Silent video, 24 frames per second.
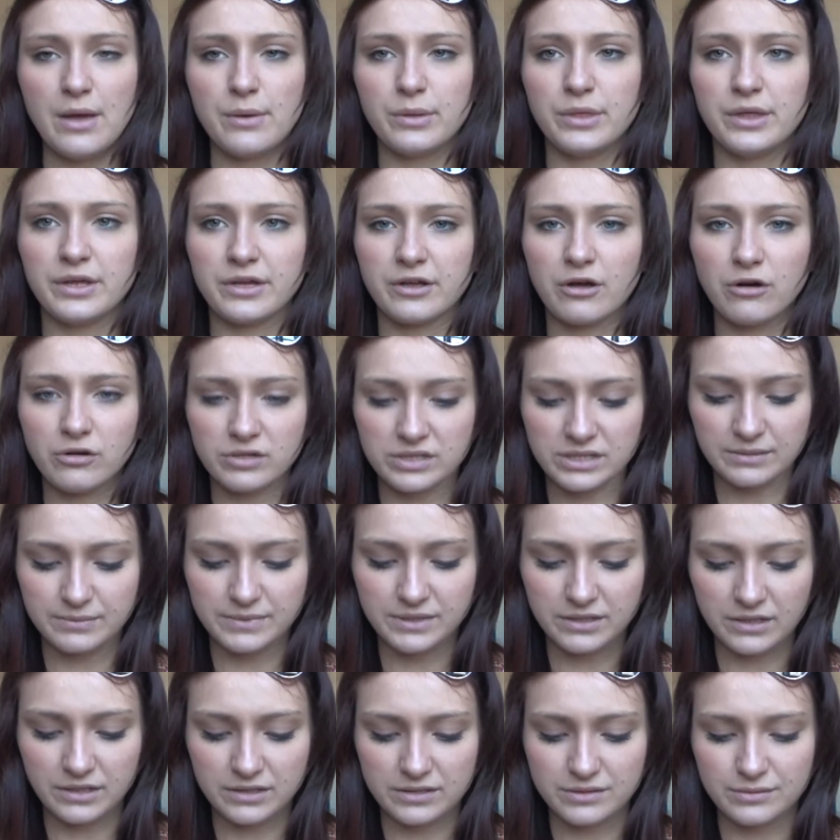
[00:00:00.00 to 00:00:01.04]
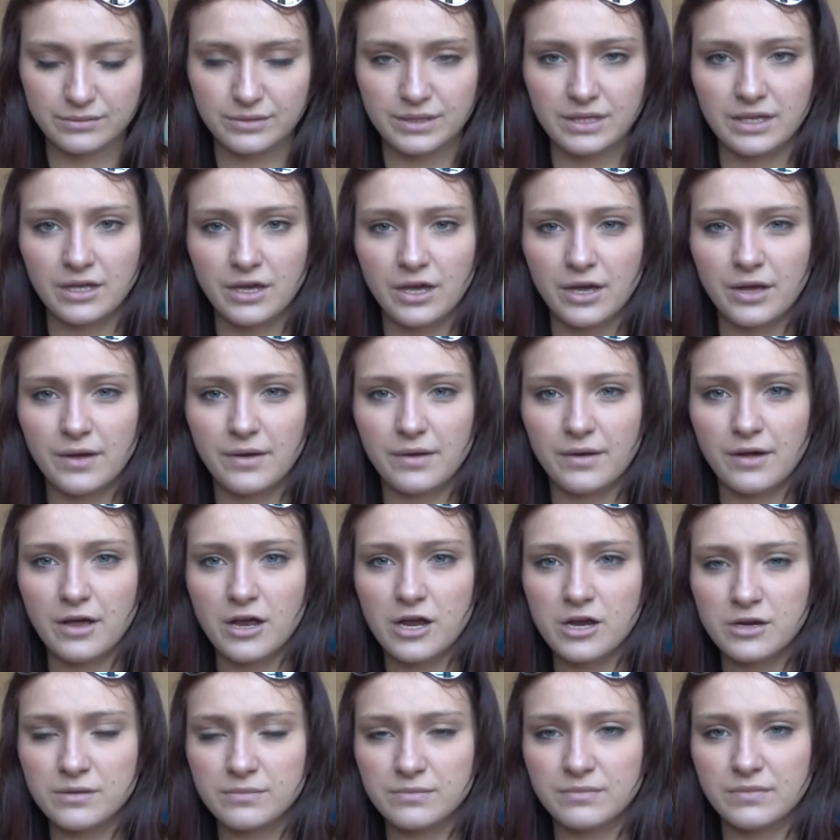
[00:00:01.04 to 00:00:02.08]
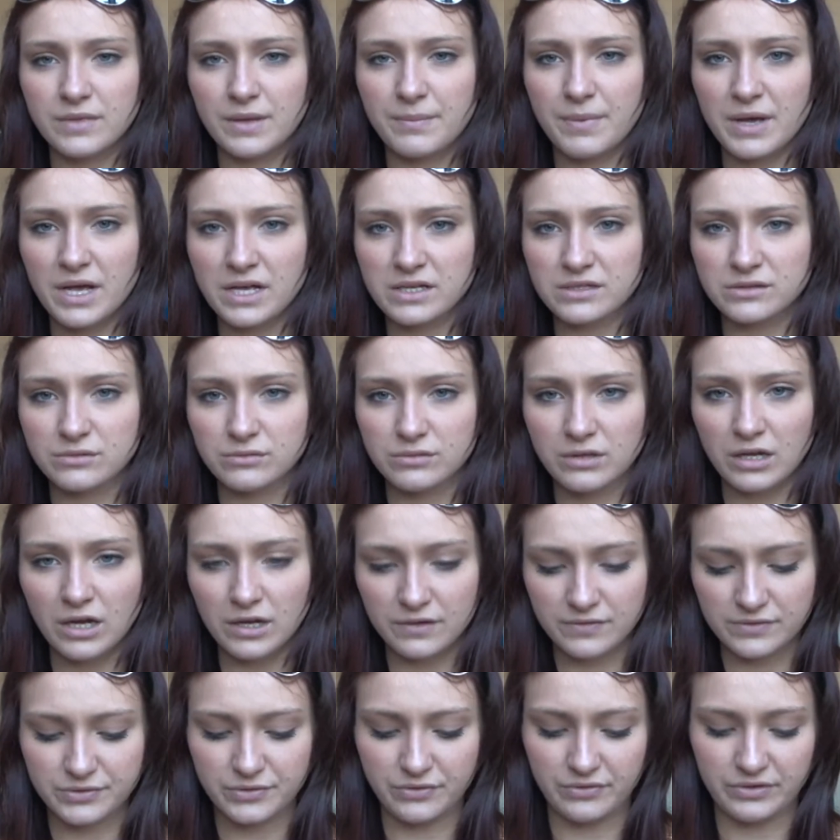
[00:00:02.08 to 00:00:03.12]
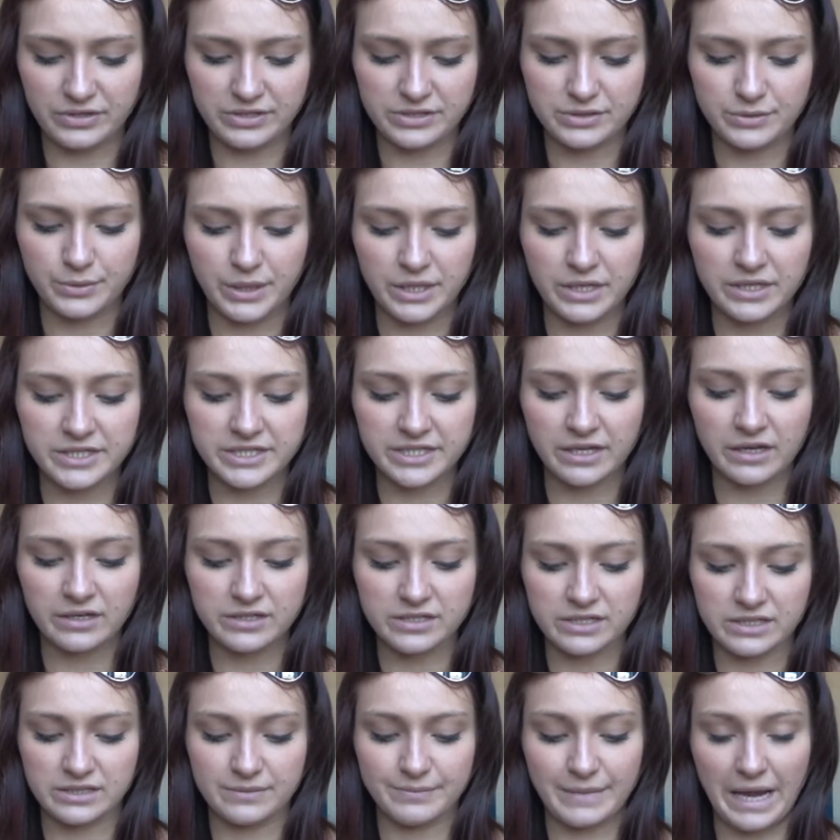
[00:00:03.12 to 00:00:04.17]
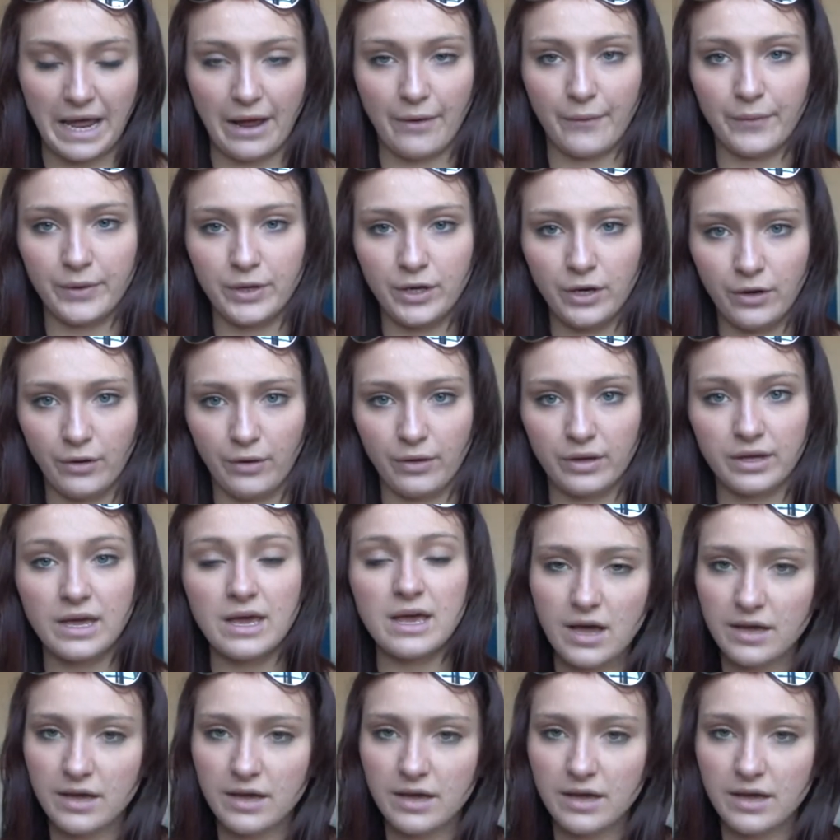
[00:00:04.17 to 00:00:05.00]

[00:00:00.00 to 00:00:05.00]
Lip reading: the gossip side to it, the personal life stories to it, such as Now and Look.